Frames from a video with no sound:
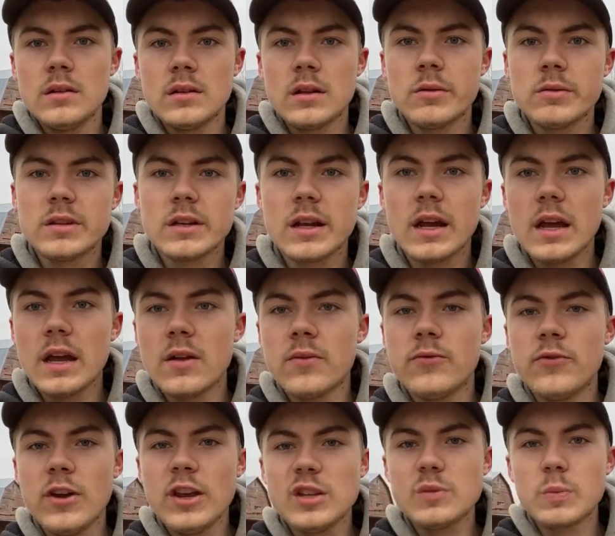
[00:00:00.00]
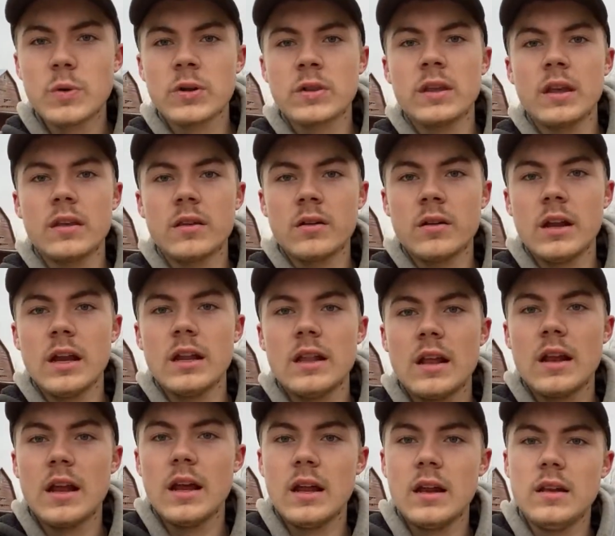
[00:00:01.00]
There was a guy on Facebook the other day
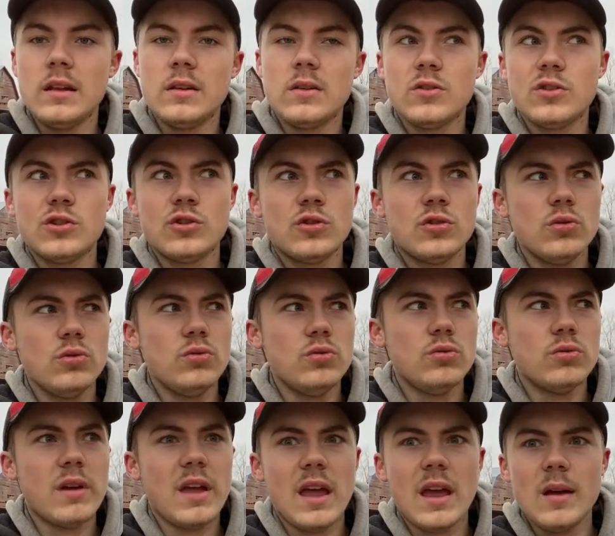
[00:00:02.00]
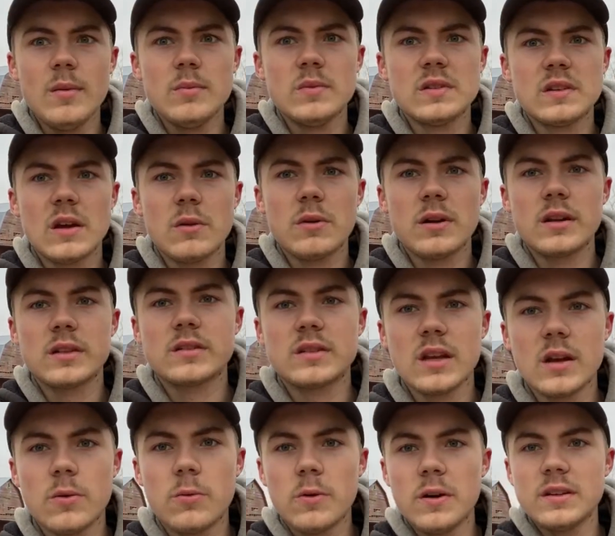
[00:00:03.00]
that had 2 M's, I want to
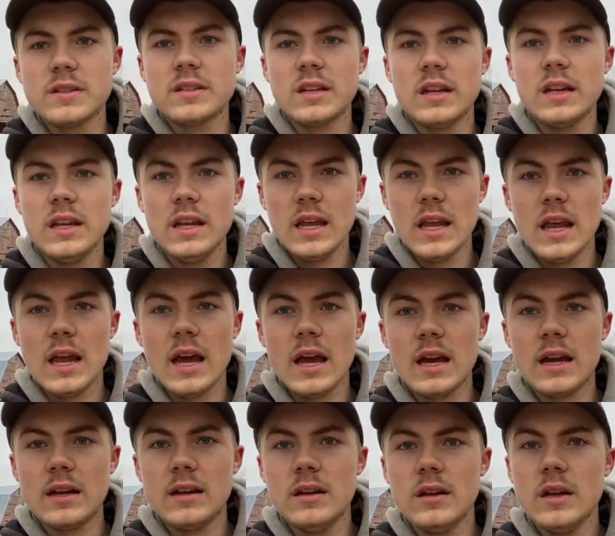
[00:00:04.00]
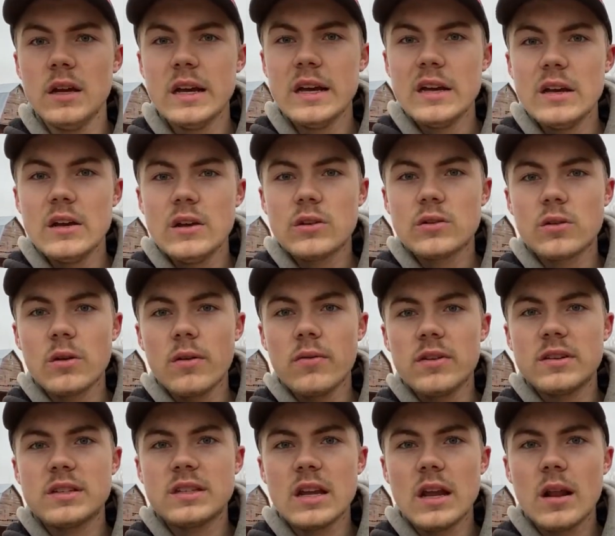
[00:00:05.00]
say it was, that he had
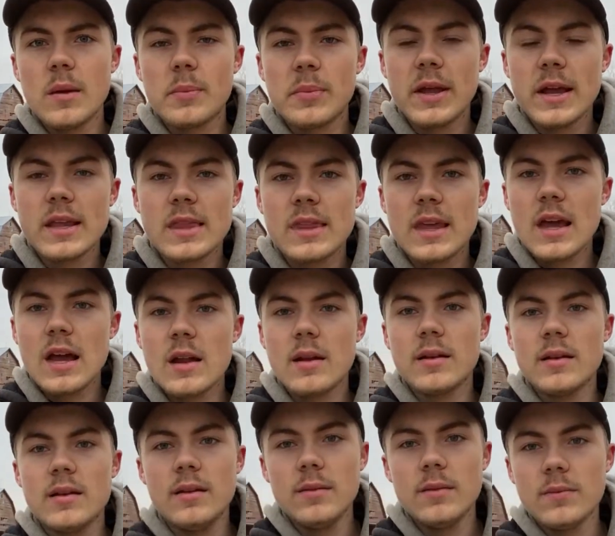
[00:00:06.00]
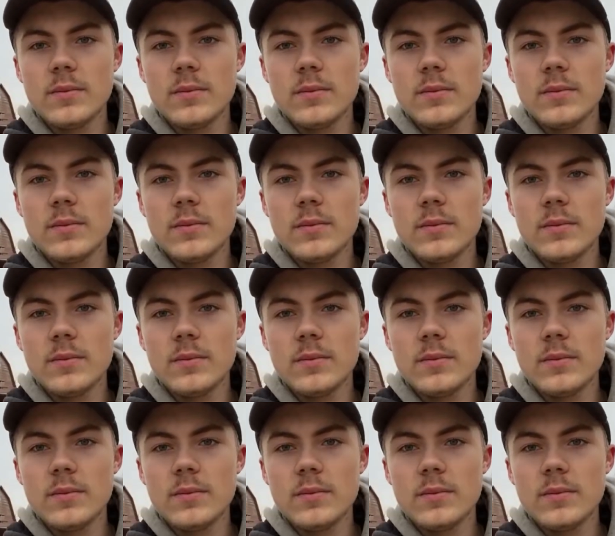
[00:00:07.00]
sort of a setup like that